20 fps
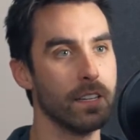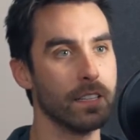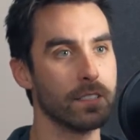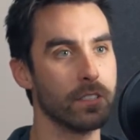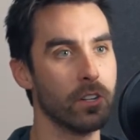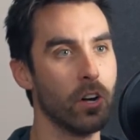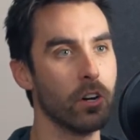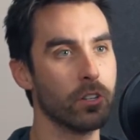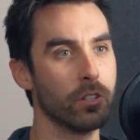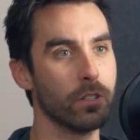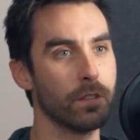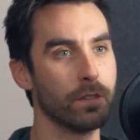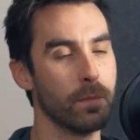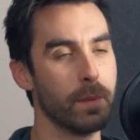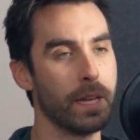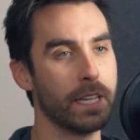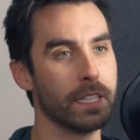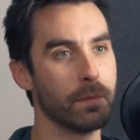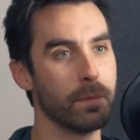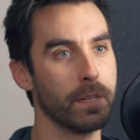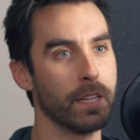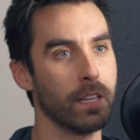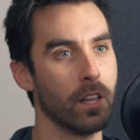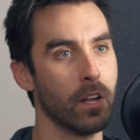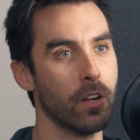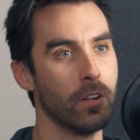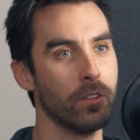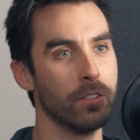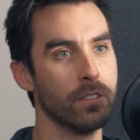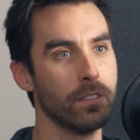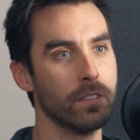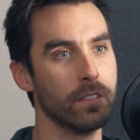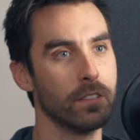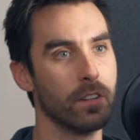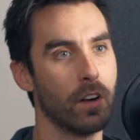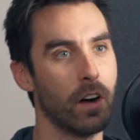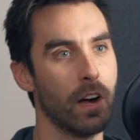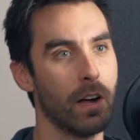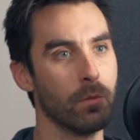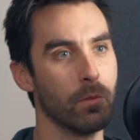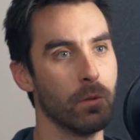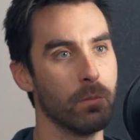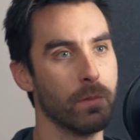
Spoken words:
It's not good for man to be alone. I will